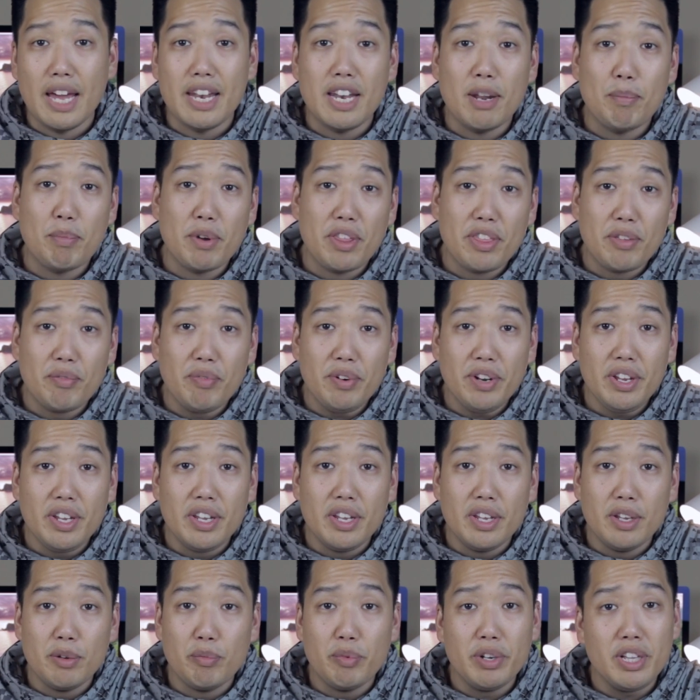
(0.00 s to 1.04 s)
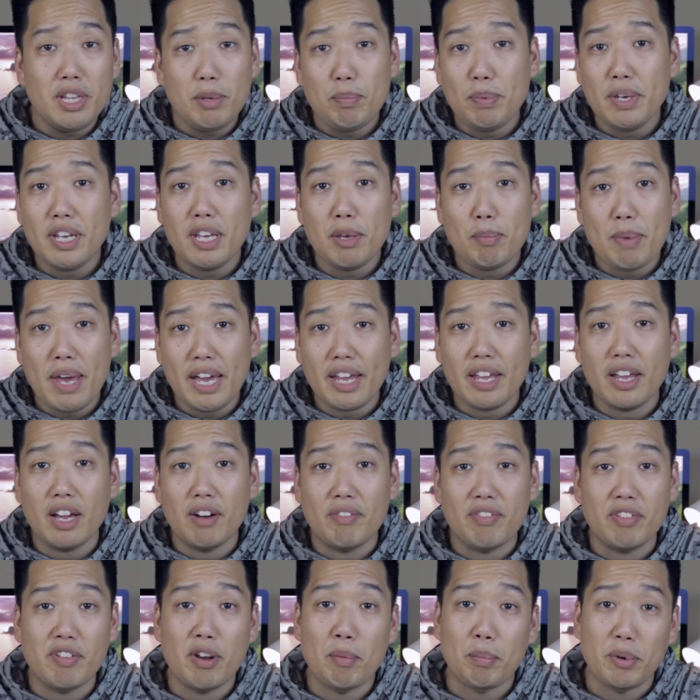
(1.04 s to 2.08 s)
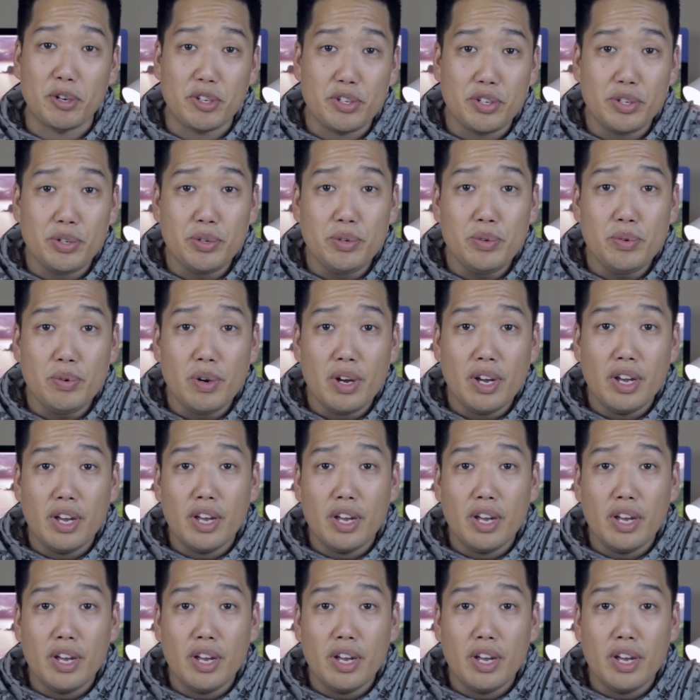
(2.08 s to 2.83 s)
And number three, really piggybacking off of number two,